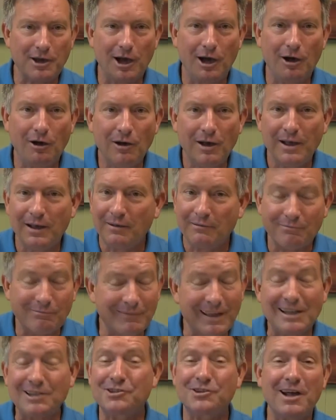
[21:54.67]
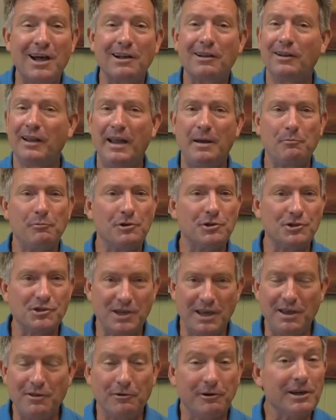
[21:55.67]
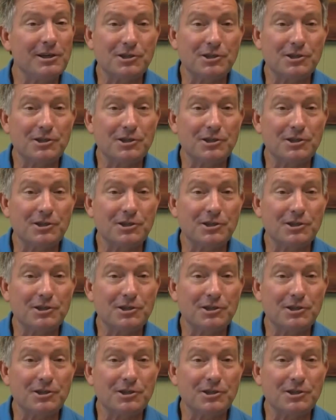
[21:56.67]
y'all, that's not glamorous either.